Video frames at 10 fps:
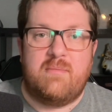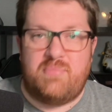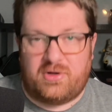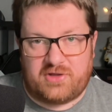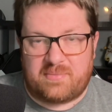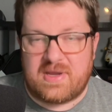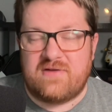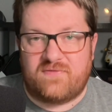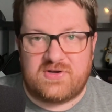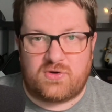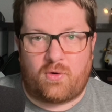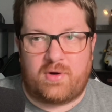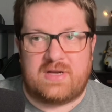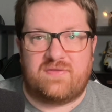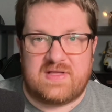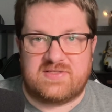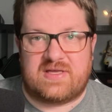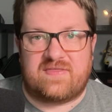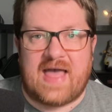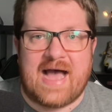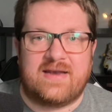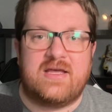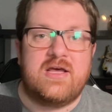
build up inventory and things like that.